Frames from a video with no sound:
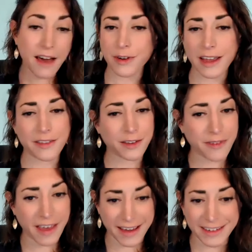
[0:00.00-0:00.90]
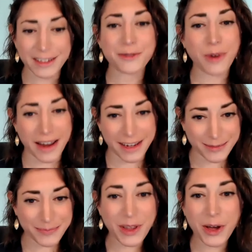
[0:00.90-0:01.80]
need to reach out to her and
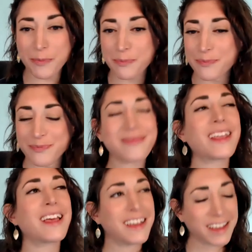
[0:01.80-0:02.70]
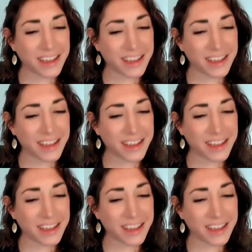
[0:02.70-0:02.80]
get her to review, because